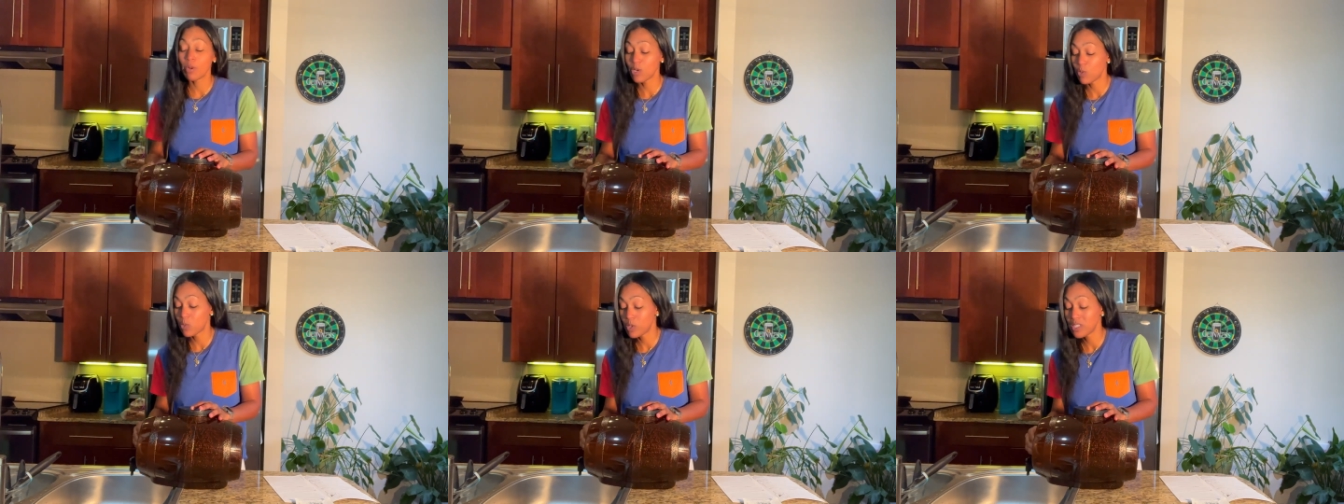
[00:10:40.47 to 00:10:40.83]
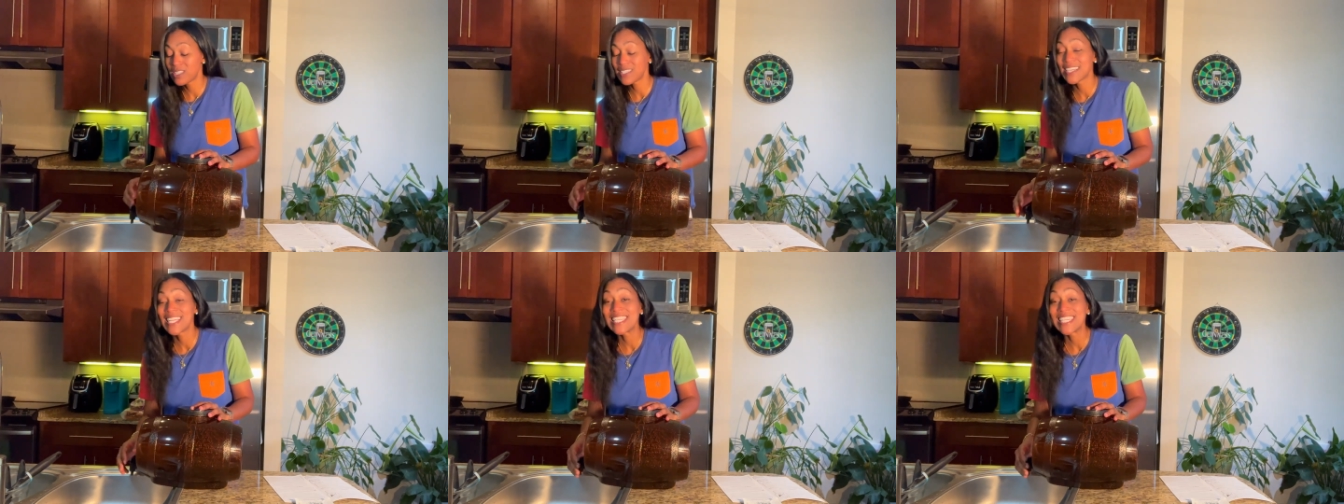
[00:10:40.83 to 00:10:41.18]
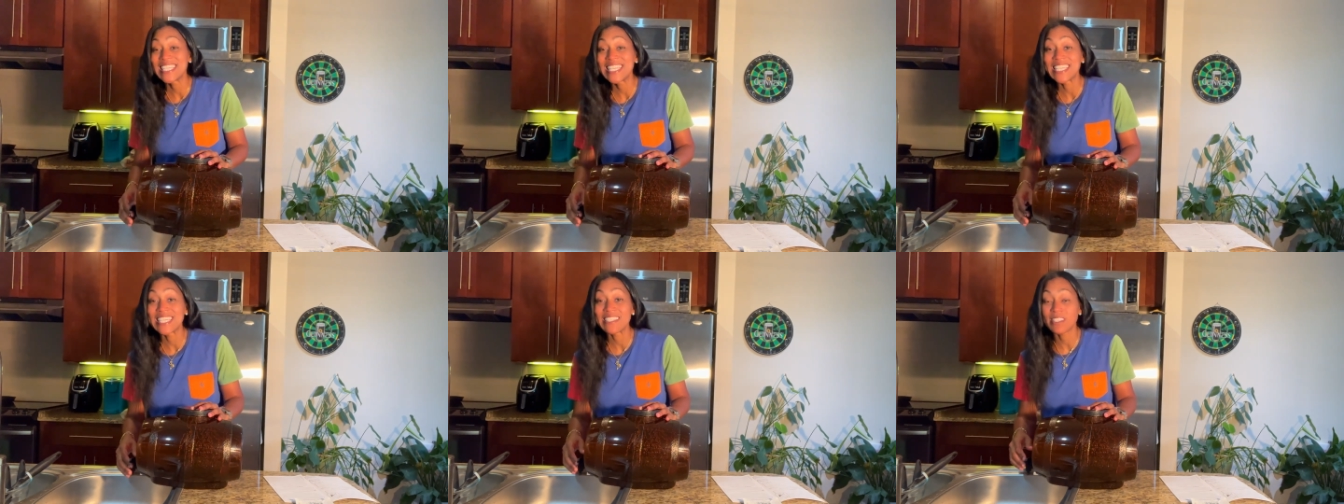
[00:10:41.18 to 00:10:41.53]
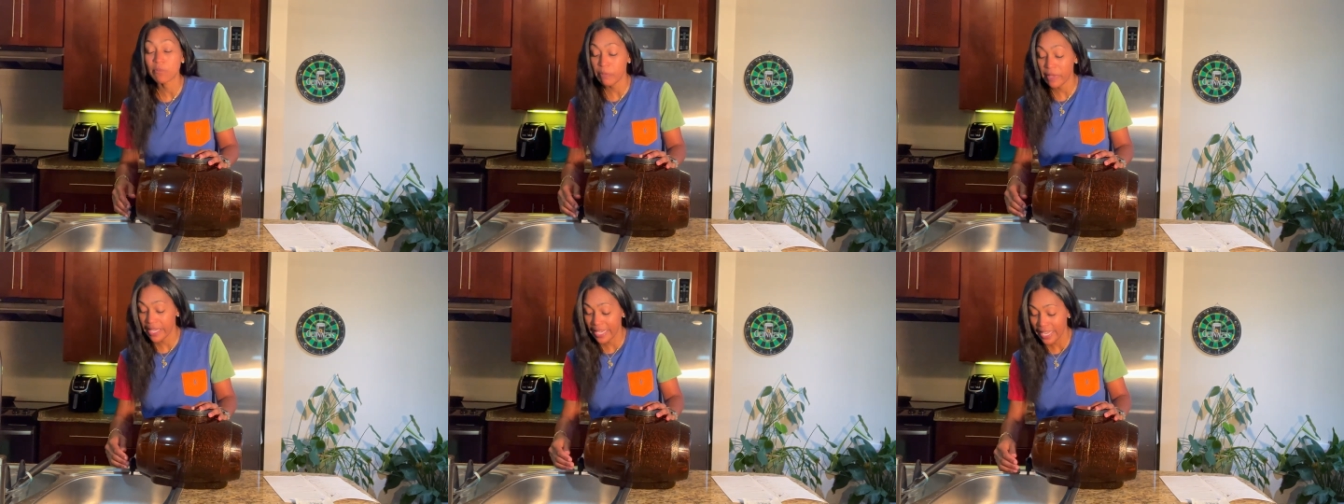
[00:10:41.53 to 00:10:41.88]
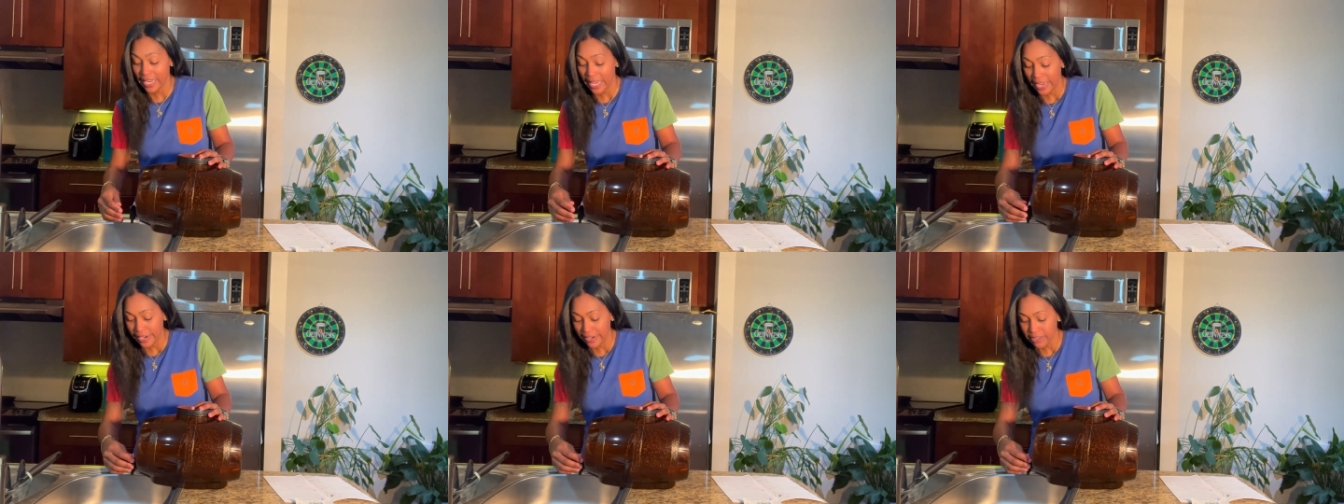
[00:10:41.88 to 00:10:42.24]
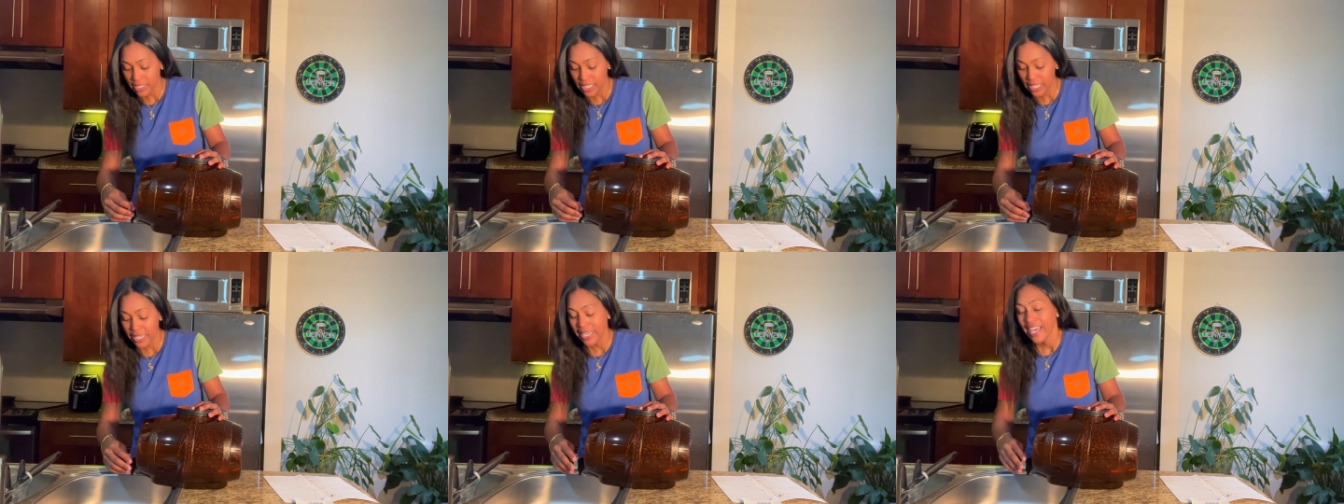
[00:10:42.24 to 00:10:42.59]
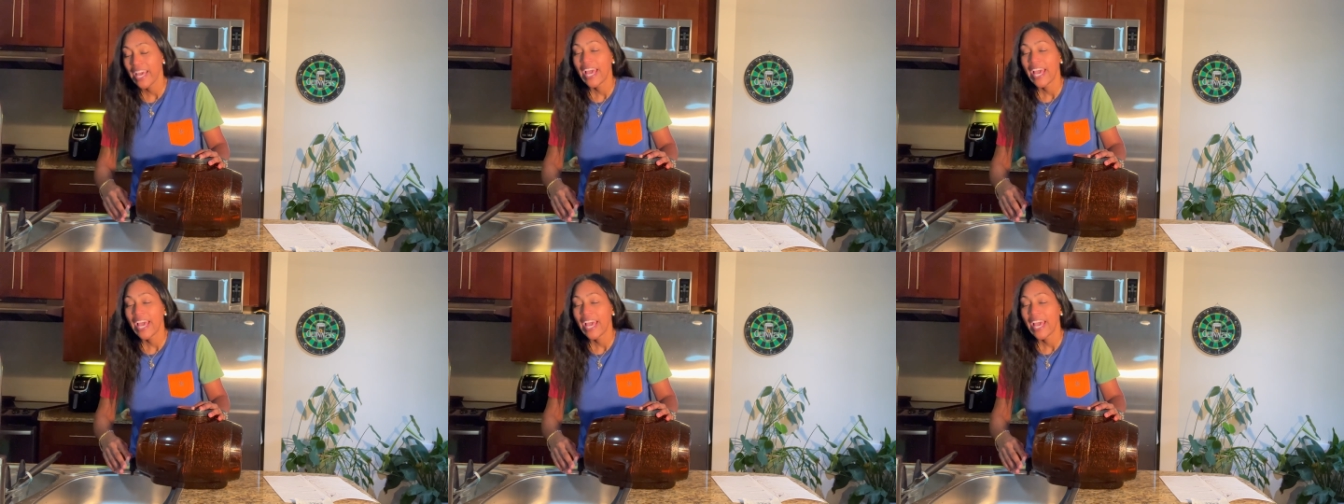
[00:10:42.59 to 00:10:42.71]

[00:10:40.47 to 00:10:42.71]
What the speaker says: going to clean the spigot area,